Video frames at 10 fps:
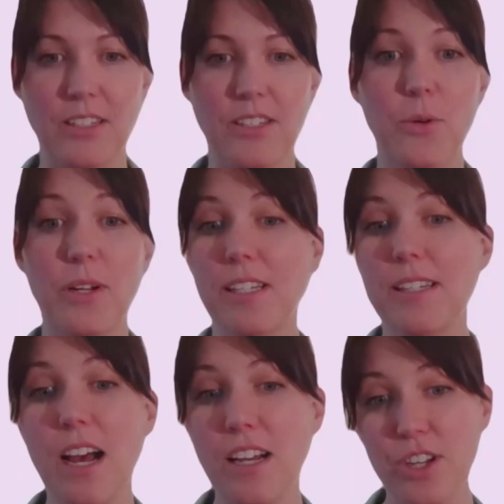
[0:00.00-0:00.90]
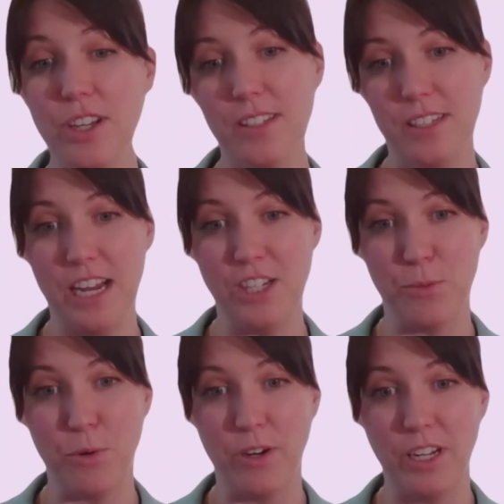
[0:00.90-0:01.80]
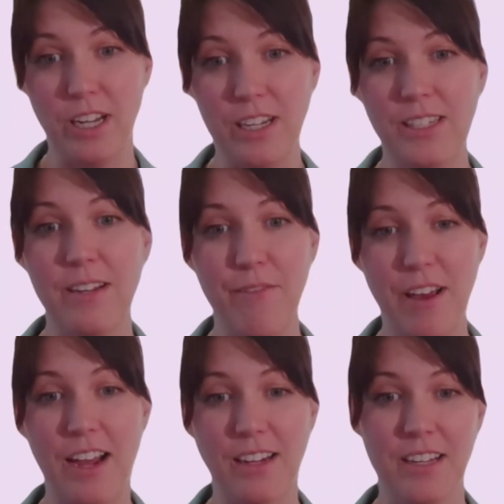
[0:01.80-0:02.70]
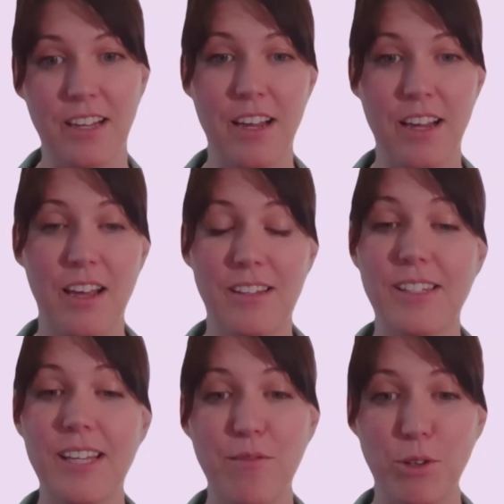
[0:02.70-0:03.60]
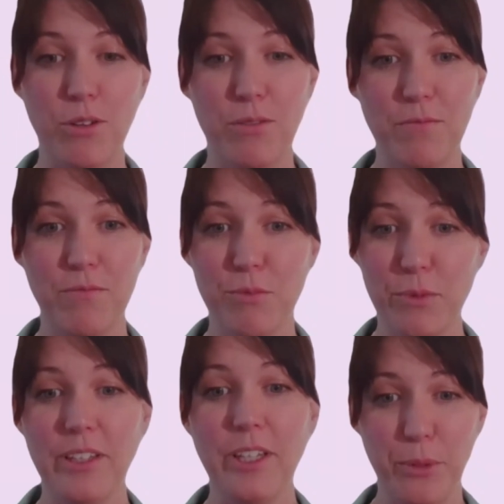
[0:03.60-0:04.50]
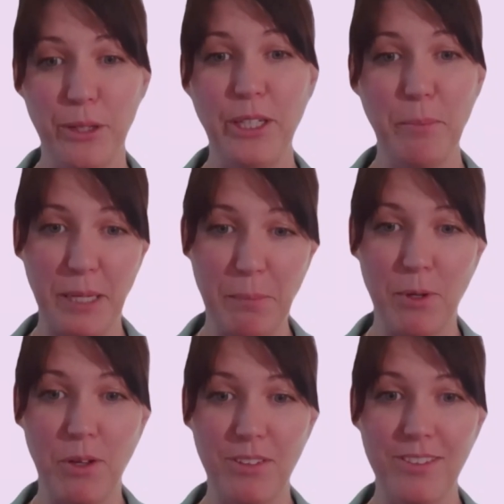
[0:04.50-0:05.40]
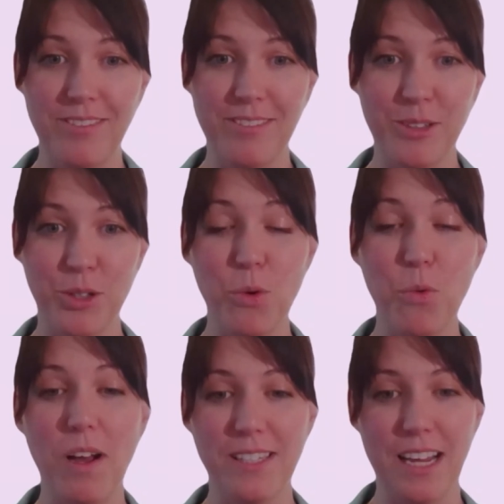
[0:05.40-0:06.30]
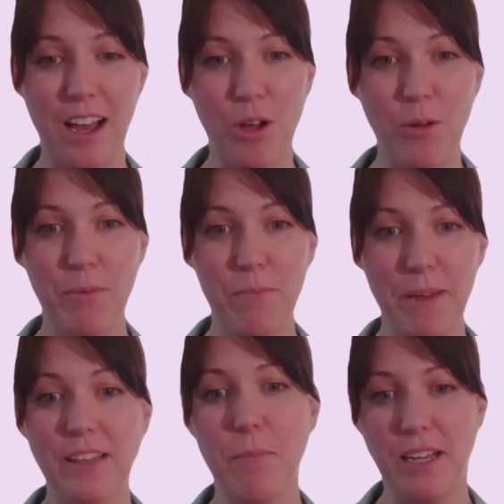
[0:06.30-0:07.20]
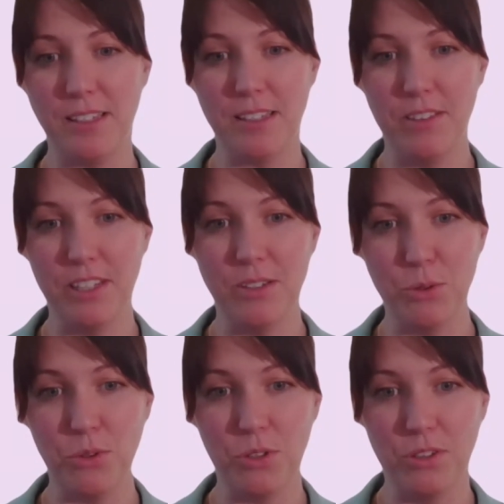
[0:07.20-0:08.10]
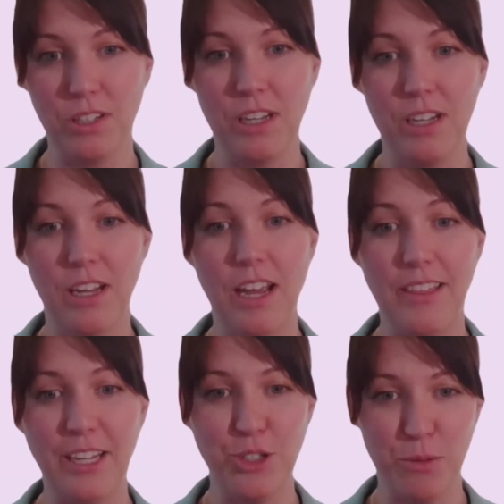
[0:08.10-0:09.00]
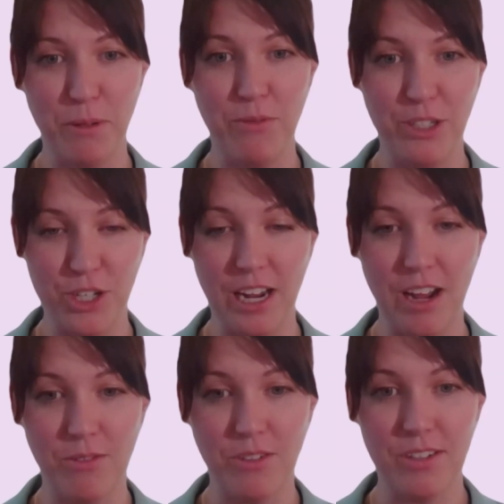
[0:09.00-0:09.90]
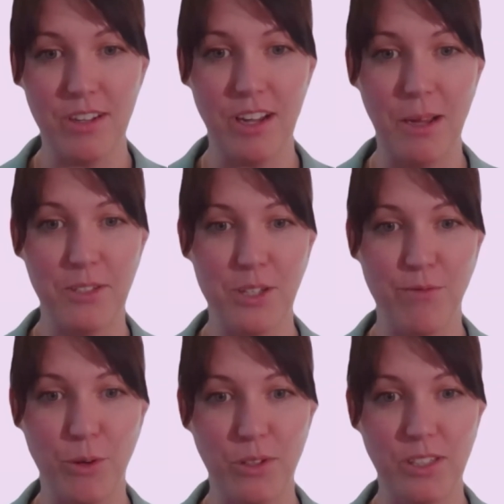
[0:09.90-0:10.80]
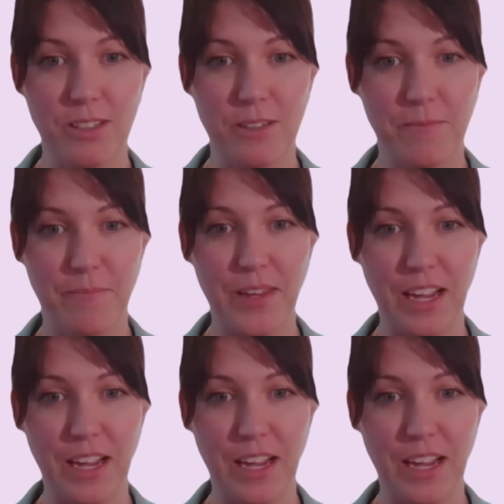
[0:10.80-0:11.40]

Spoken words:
great. So it is not just a dashboard. It is, in fact, several really brilliant people who want to help make the best of this tool, and they should be reaching out to folks